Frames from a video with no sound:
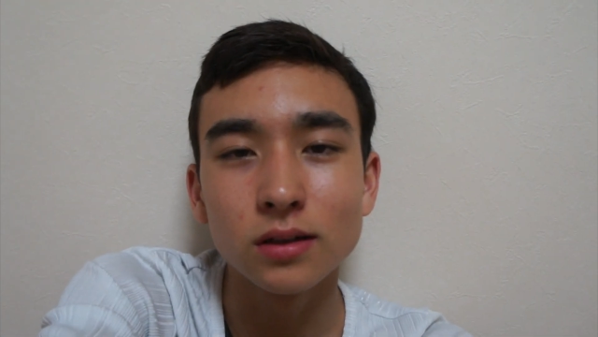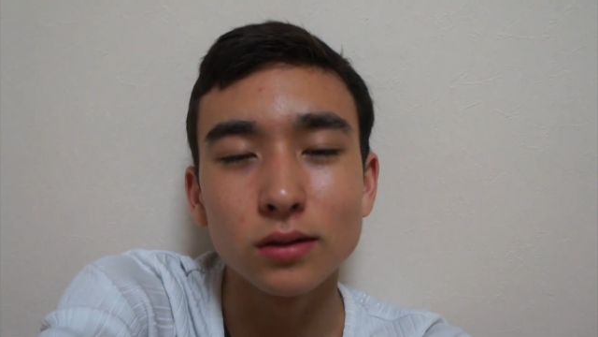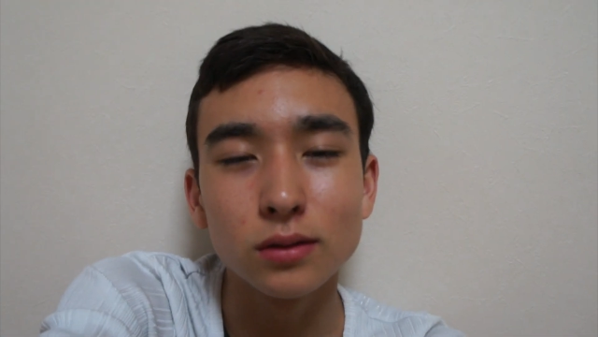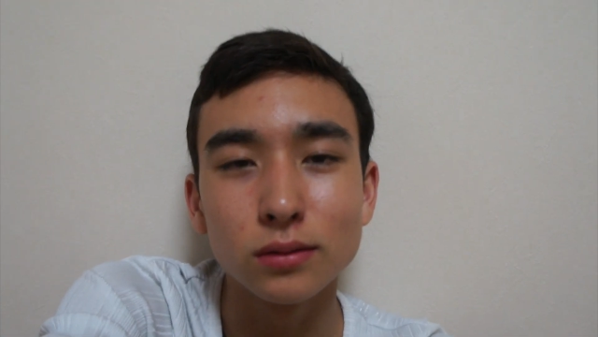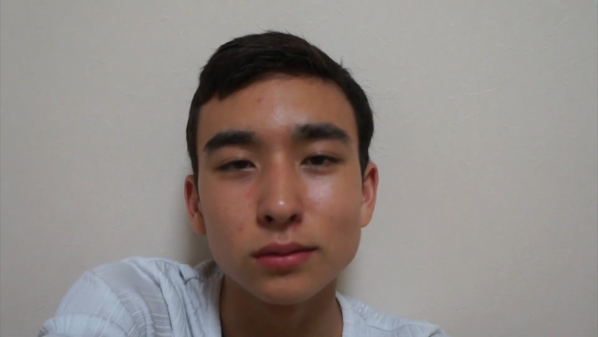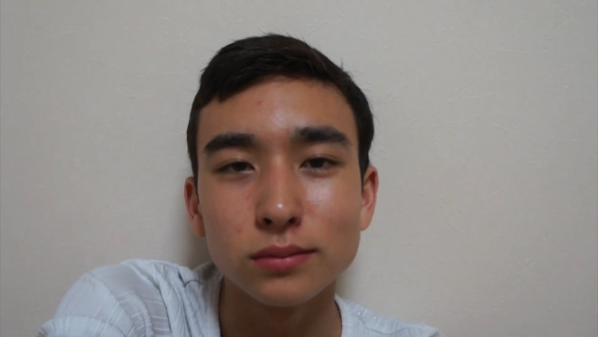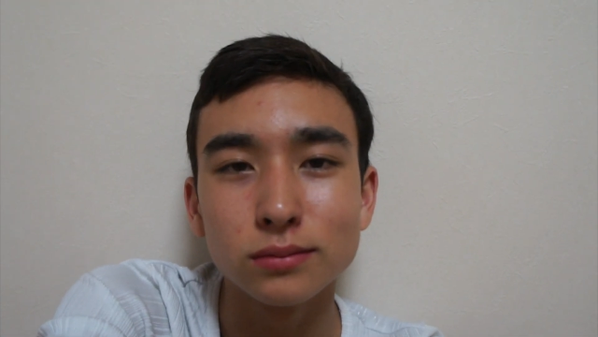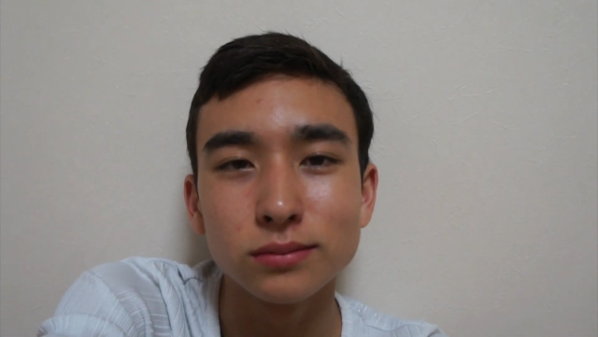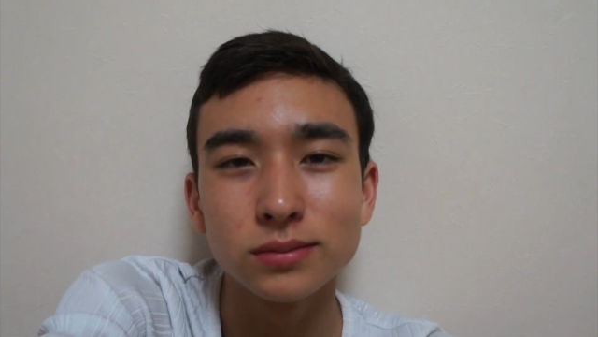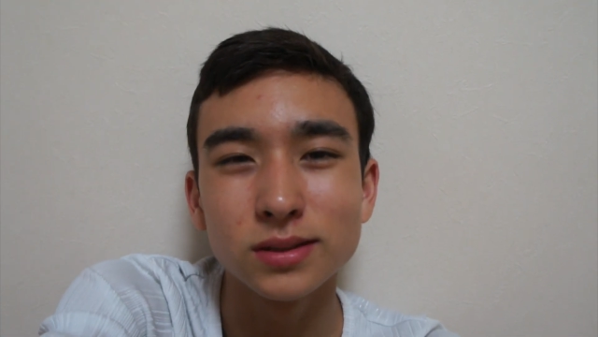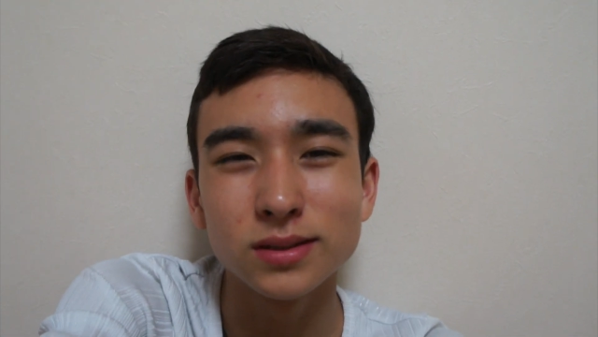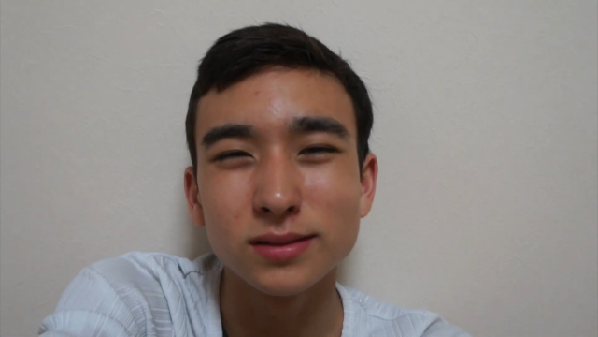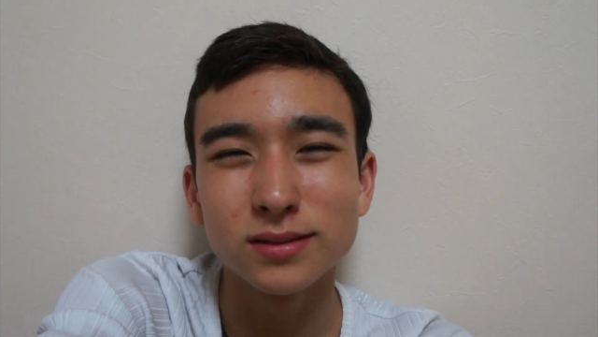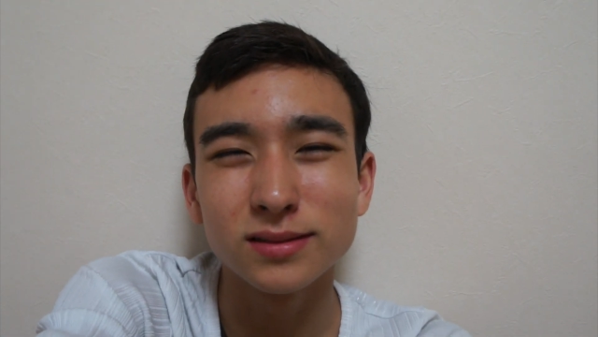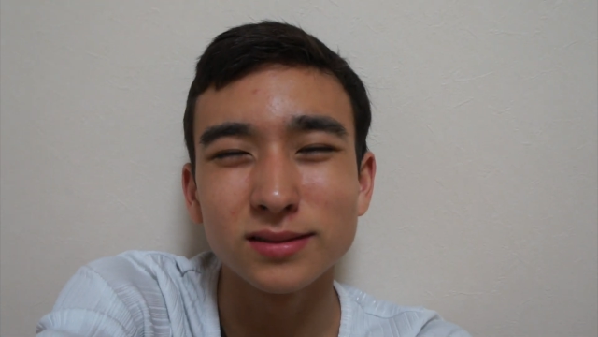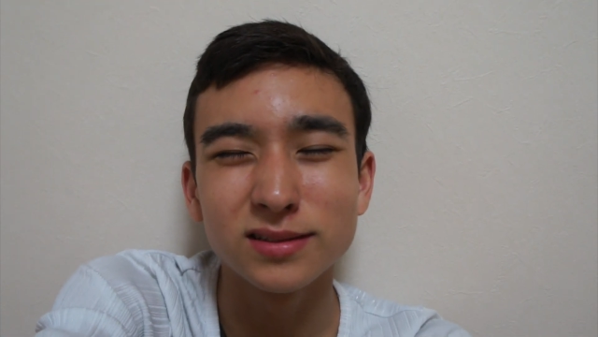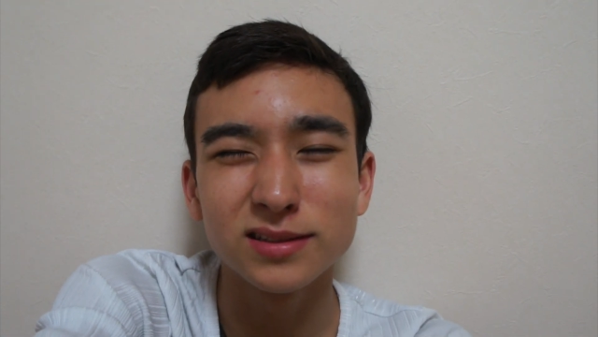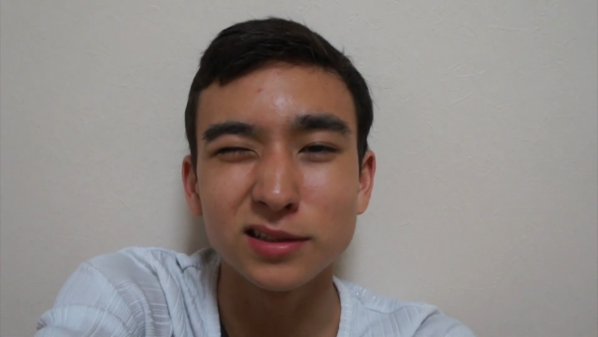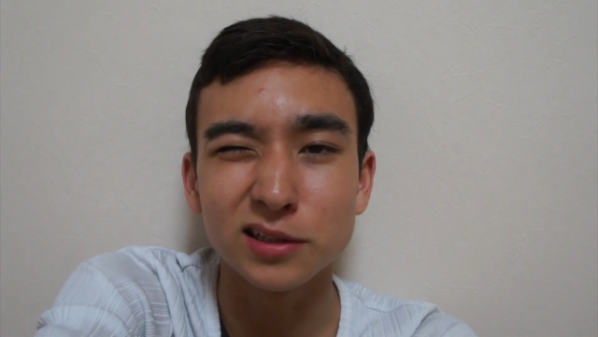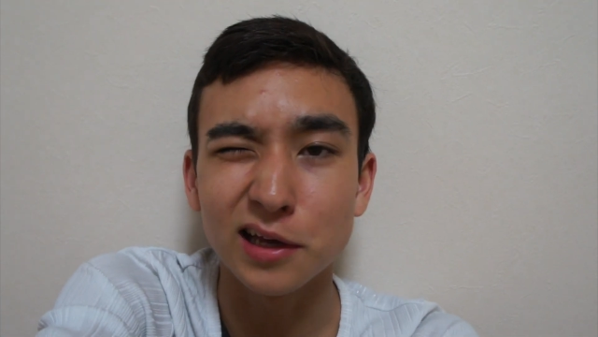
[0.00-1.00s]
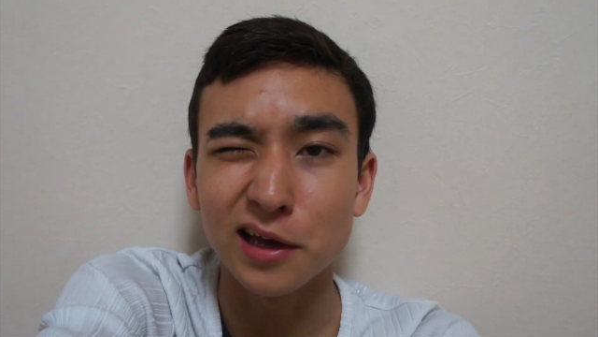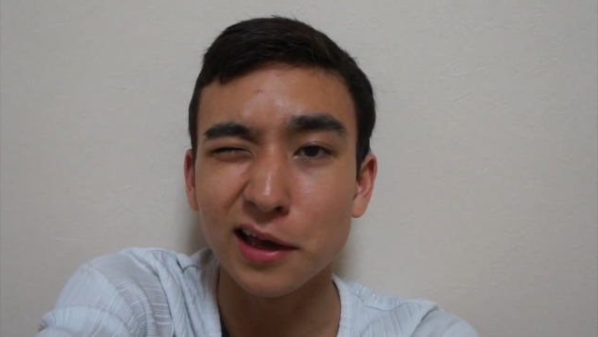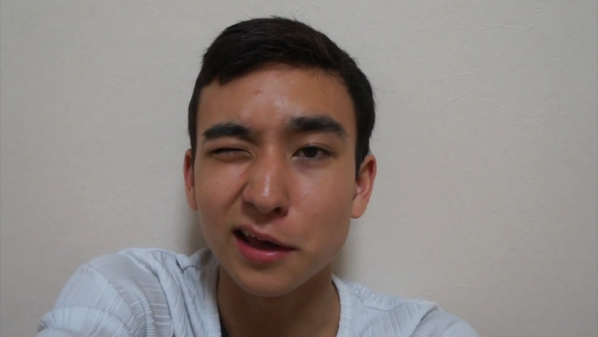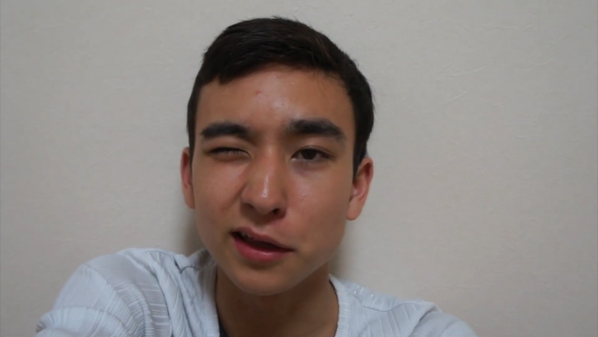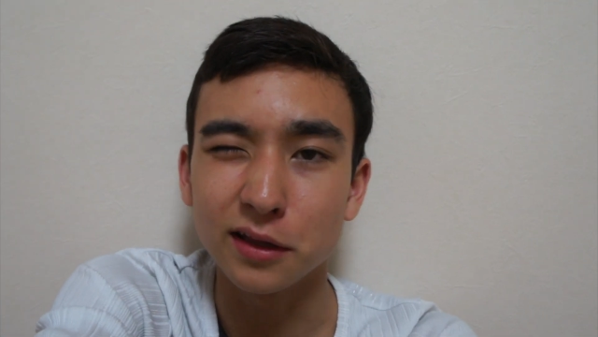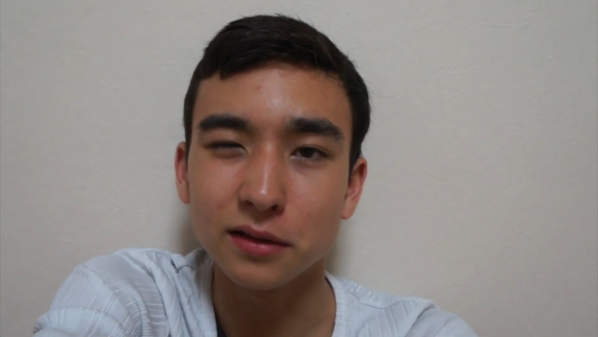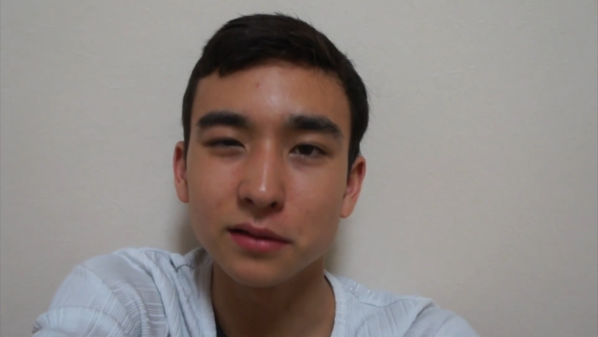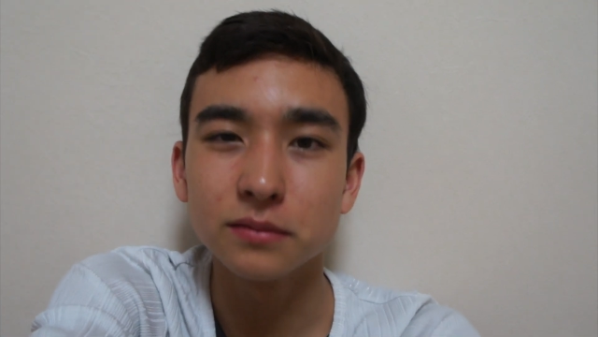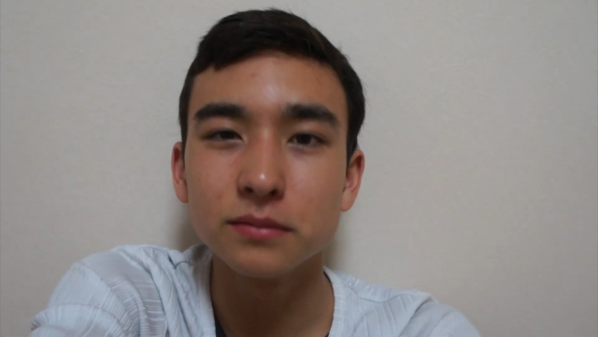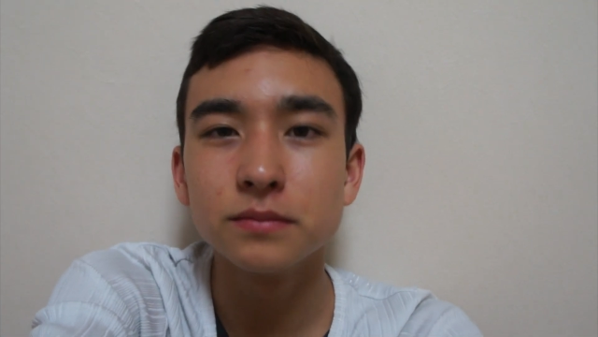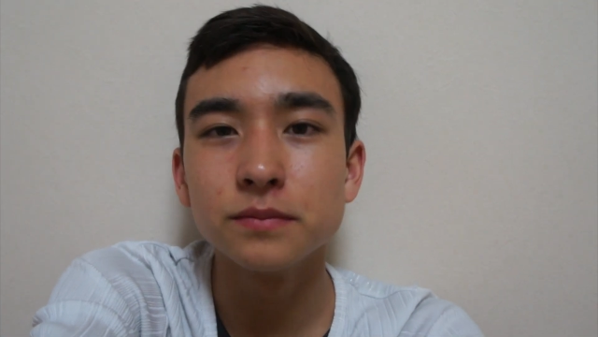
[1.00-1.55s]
oh, he's, he's I.